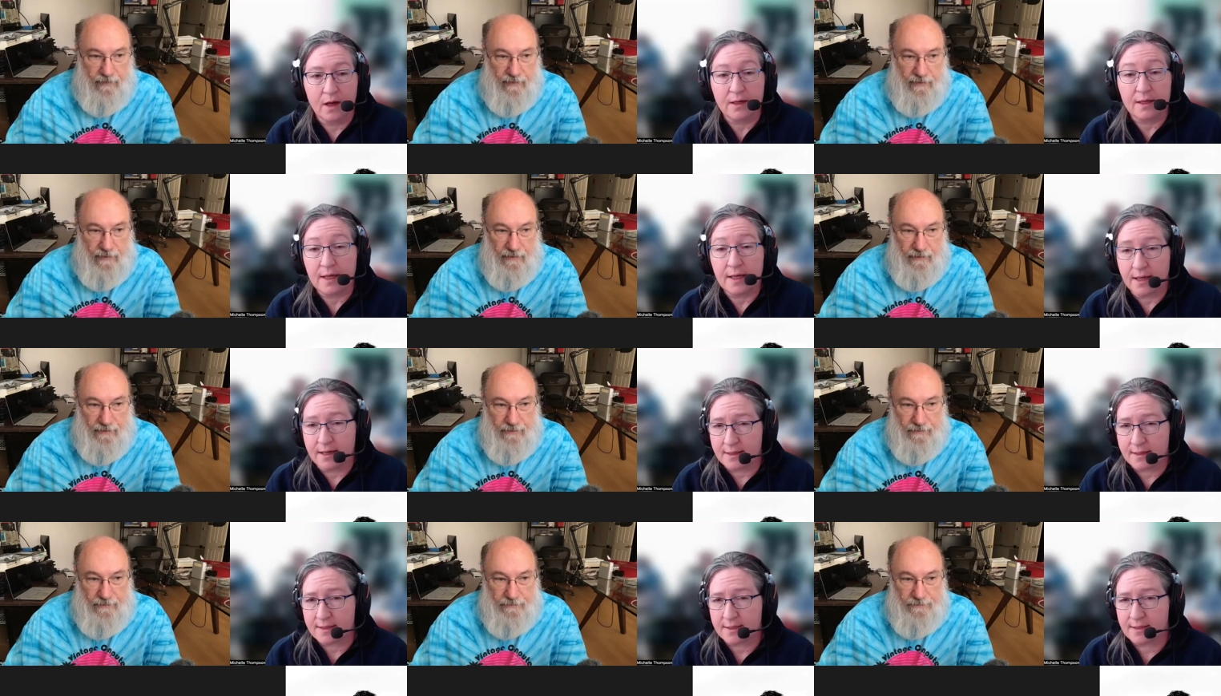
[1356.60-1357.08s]

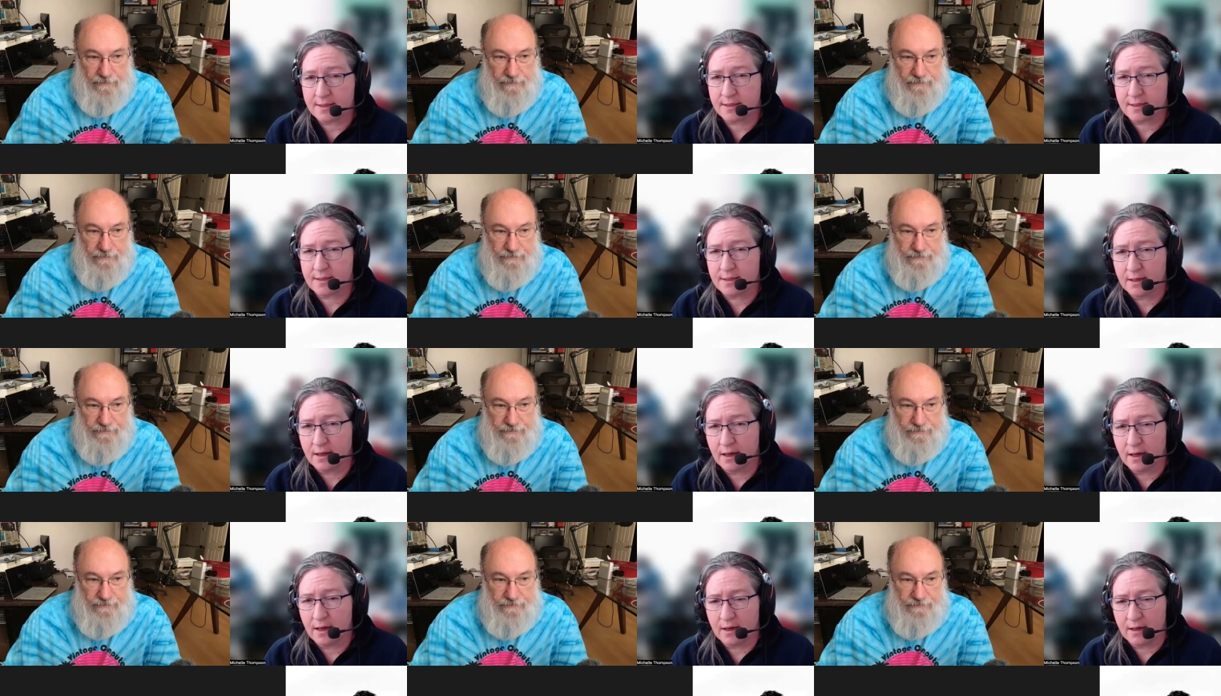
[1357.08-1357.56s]

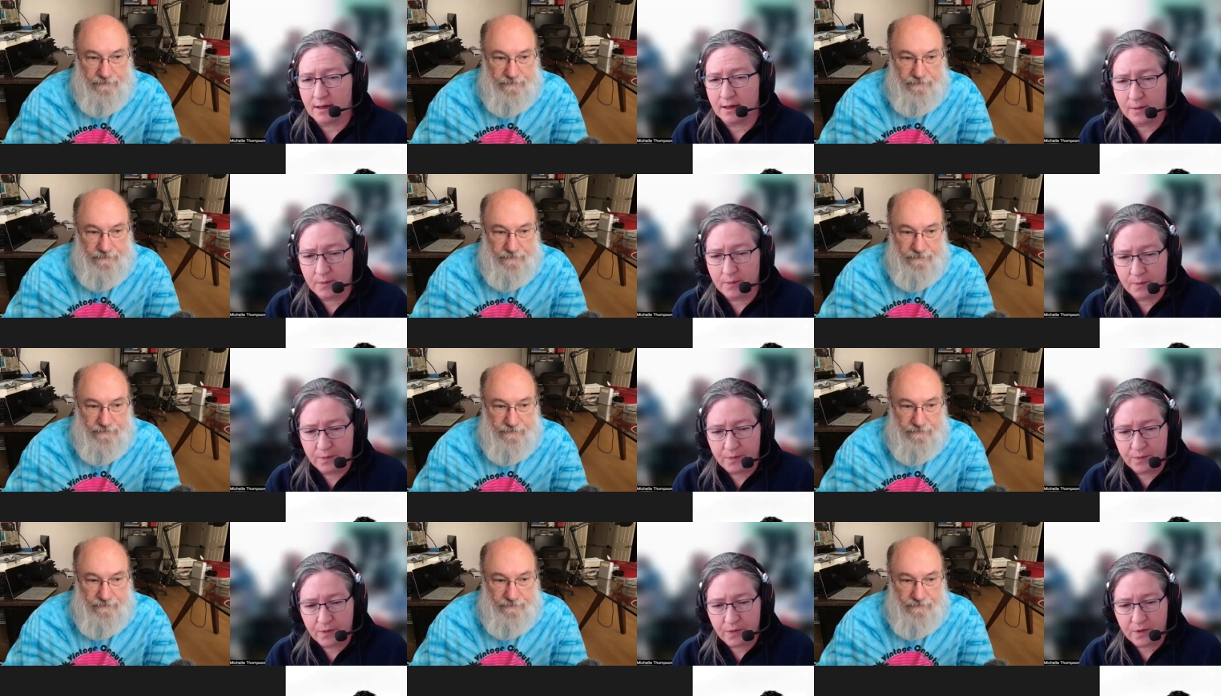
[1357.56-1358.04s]
Speaker 1: Yes.
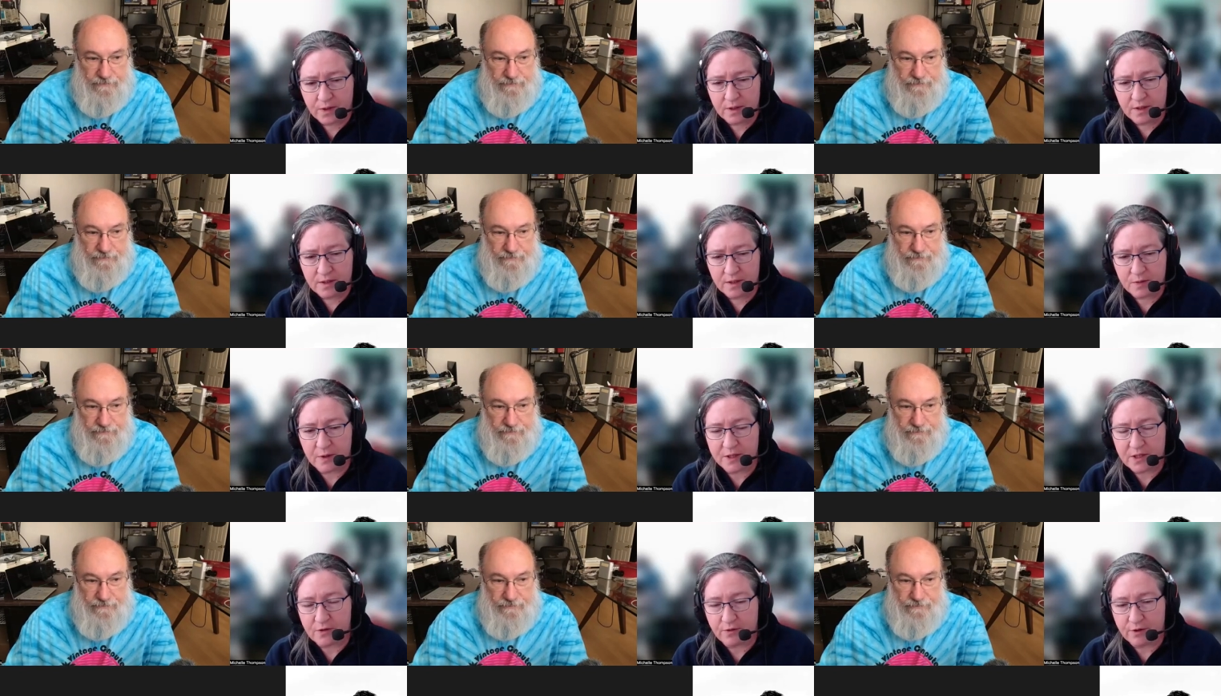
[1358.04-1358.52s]
Um,
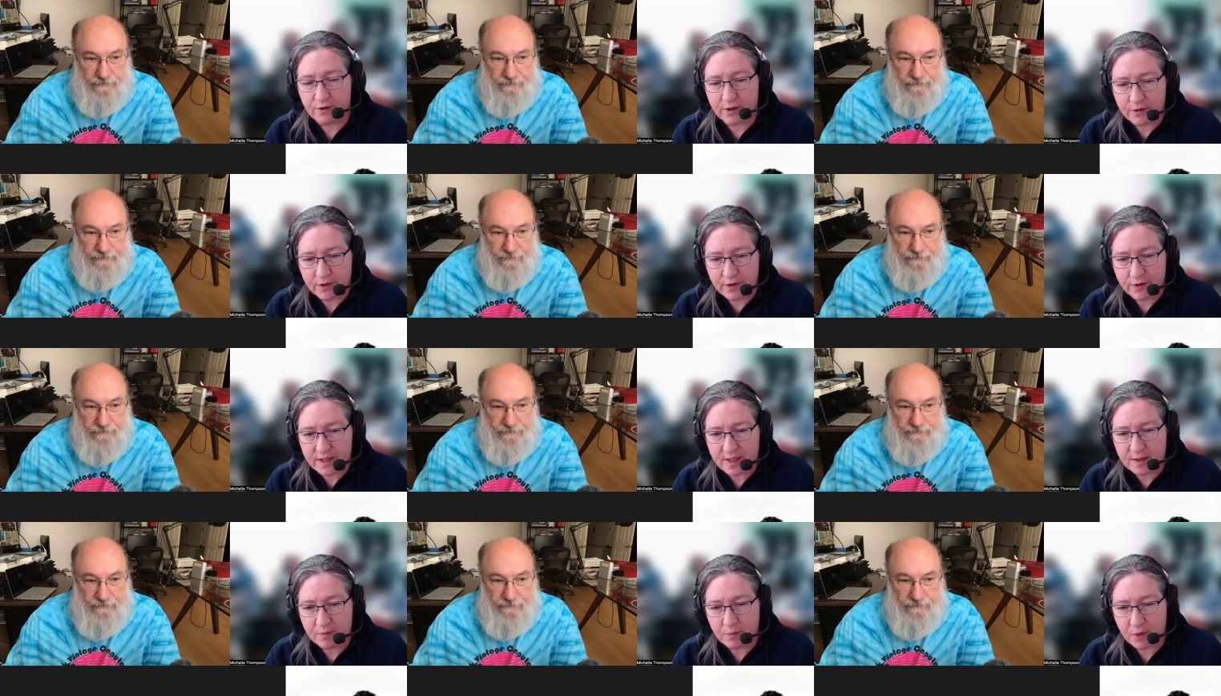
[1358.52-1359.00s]
space
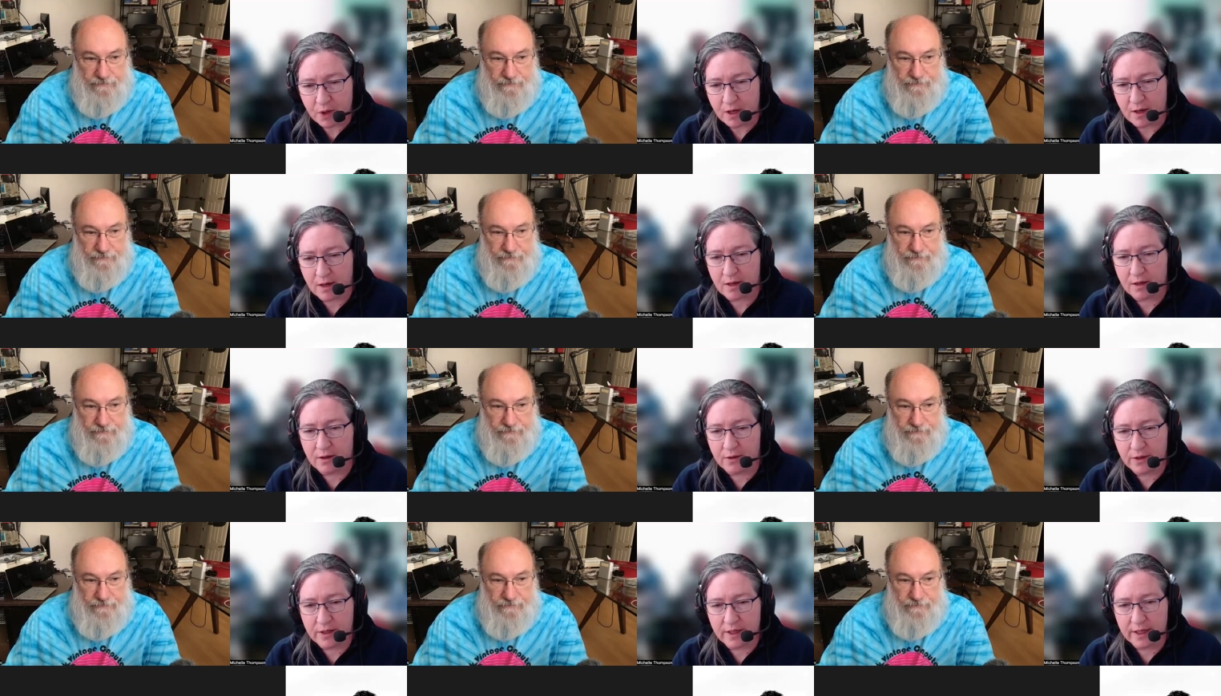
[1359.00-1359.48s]
frequency
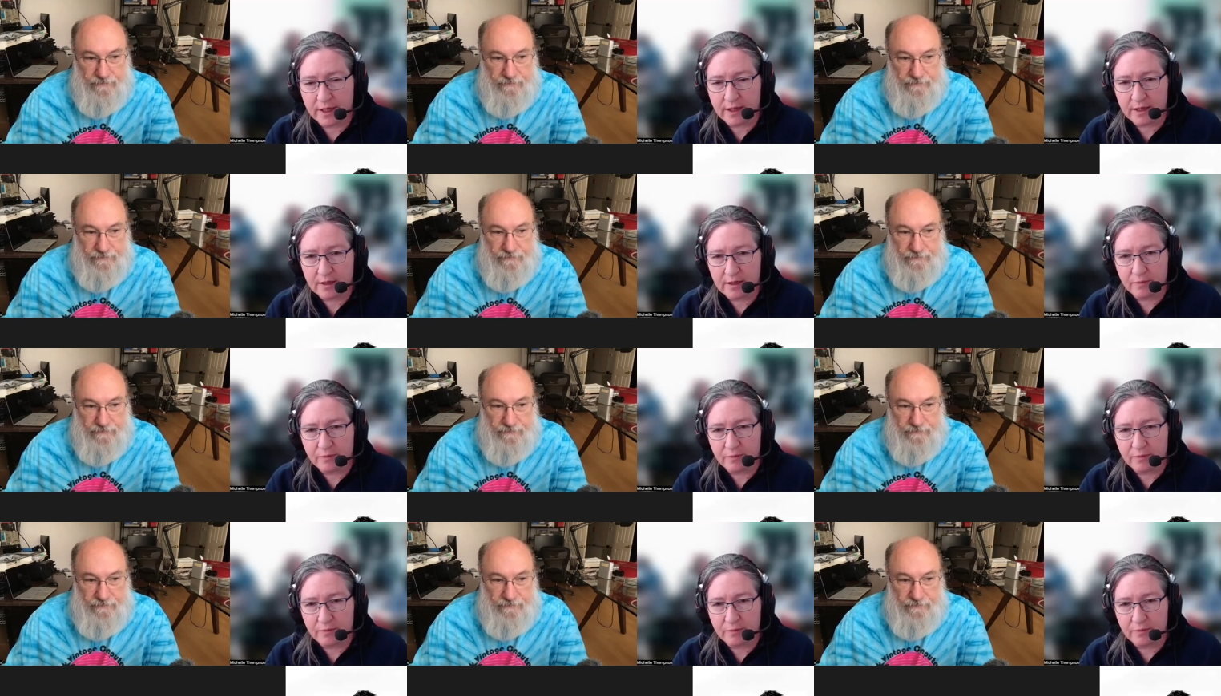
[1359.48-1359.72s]
block coding